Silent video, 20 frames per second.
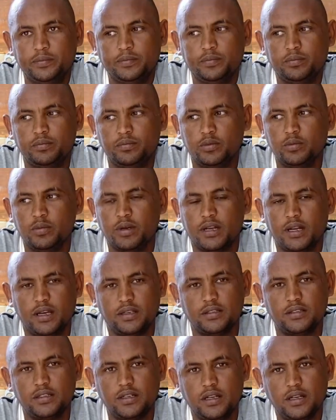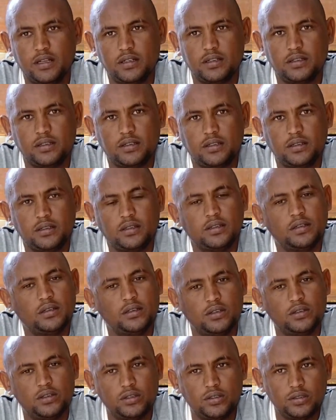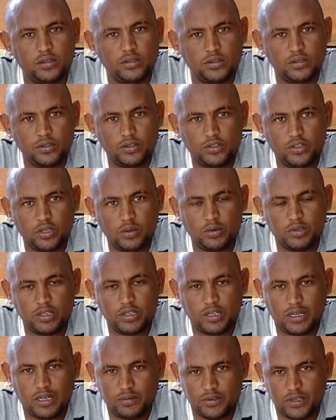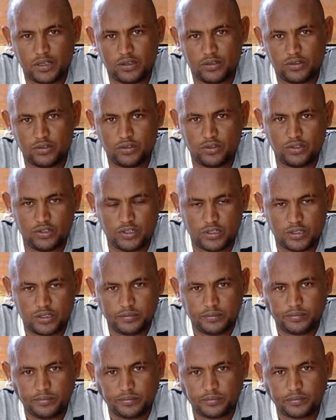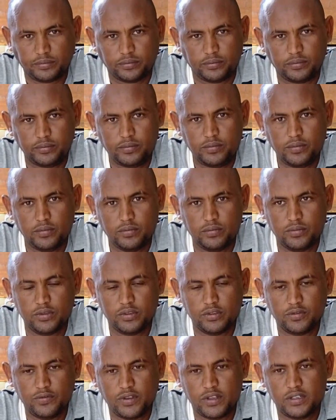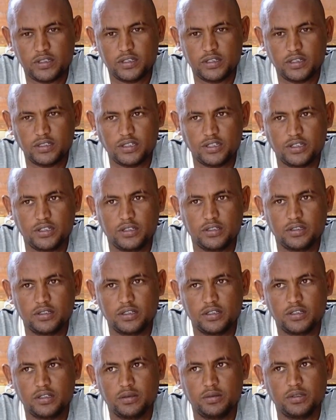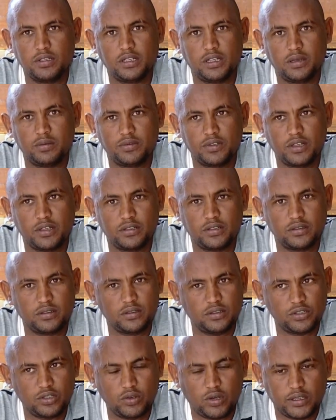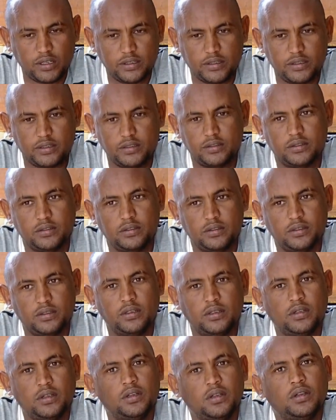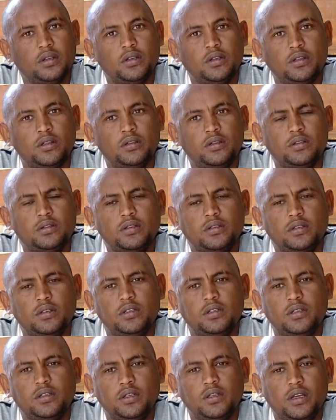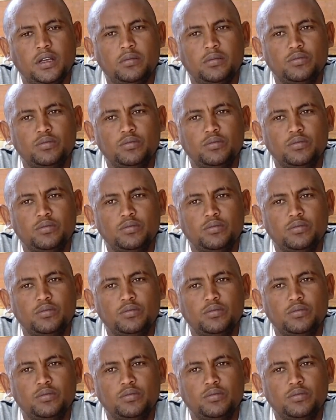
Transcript: Secondary School, there are more than 3,000 IDPs, and all of them are displaced from western part of Tigray. We have been sheltered in the school for about 2 years now,